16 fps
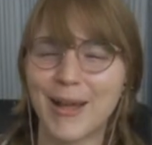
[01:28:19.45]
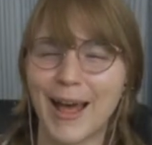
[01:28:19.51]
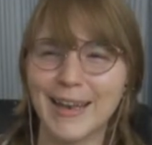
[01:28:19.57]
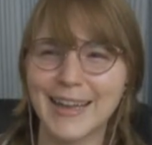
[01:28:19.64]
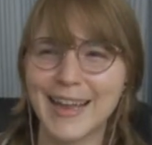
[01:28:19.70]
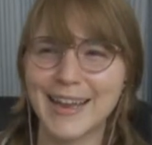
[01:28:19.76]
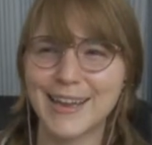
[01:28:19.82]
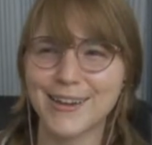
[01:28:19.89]
I
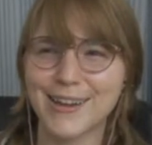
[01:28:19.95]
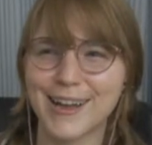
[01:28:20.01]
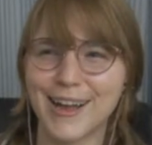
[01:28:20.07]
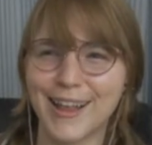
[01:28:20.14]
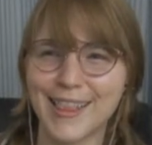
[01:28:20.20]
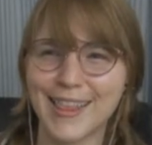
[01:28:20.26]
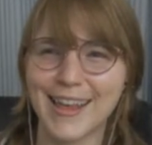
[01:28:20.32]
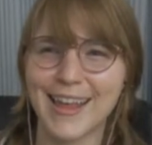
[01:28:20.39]
like your
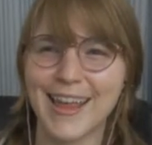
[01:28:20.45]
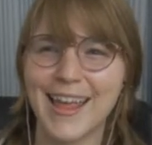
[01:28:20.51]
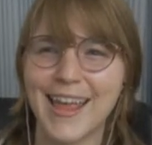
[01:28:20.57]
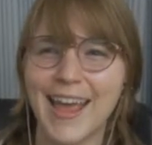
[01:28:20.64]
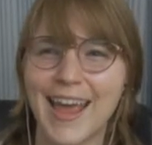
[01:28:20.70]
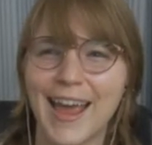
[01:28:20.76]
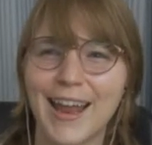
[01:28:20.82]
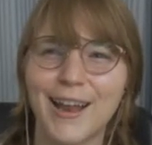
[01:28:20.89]
content
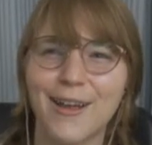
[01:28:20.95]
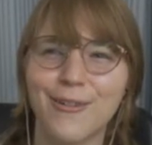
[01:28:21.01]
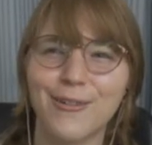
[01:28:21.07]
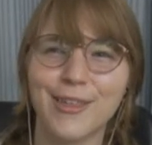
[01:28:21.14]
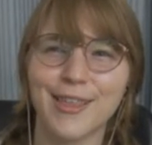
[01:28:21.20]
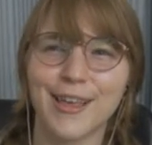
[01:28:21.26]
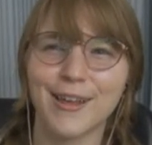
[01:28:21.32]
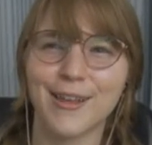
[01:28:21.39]
and I
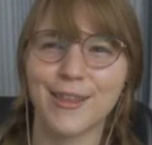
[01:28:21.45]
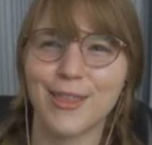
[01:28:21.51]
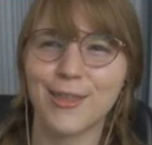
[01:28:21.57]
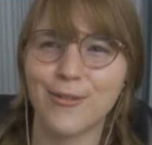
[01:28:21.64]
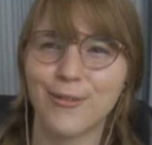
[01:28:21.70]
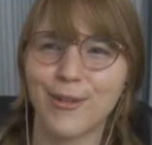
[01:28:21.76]
wish I could do